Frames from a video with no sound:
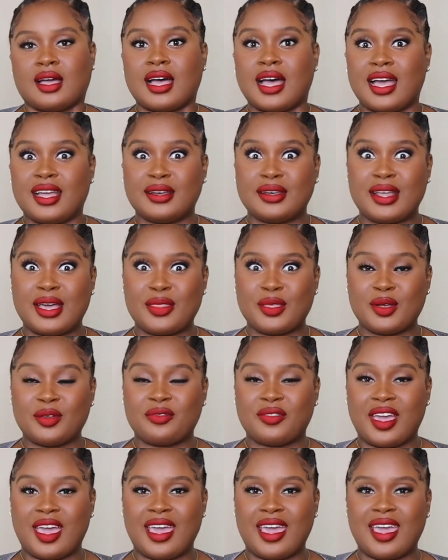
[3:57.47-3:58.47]

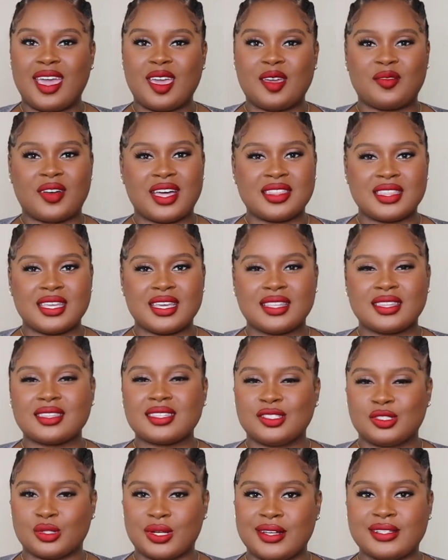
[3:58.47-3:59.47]
Another fave. I think
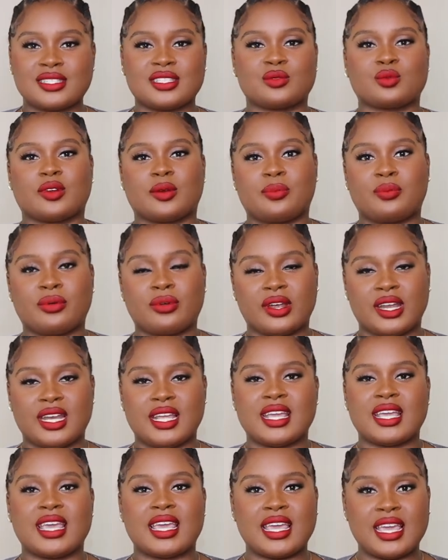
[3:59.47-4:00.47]
the dresses were
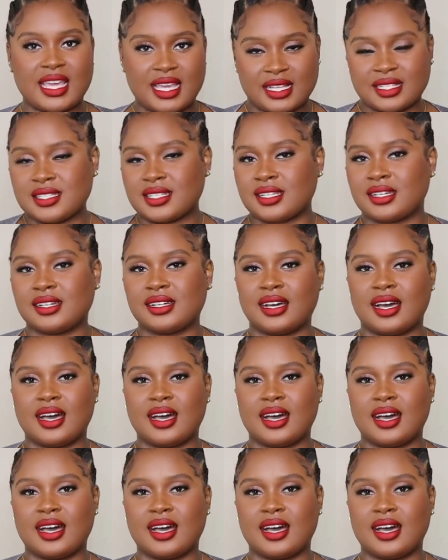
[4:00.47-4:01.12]
pretty hit